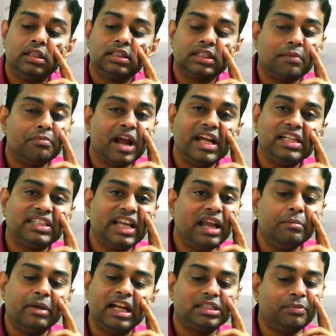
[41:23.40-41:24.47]
Some guy is saying
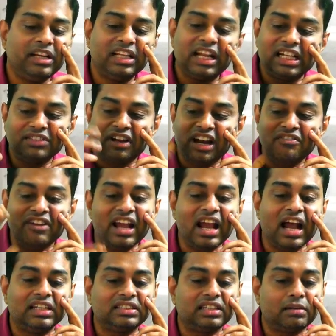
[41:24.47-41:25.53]
management. That is very vague
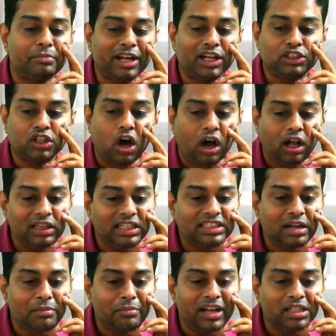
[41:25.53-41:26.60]
answer, because all these are
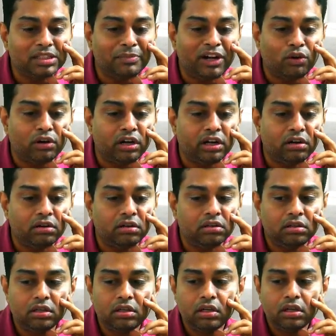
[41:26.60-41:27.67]
management only, no?
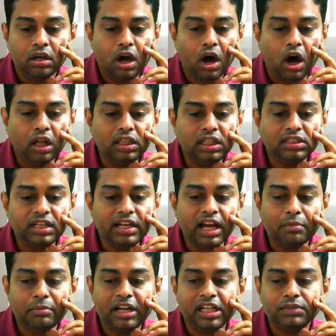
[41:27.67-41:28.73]
All these three are
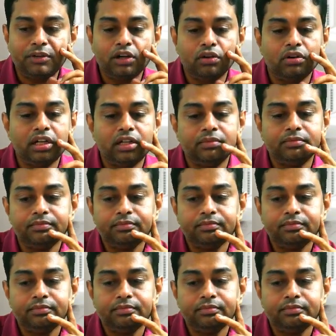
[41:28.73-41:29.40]
management only.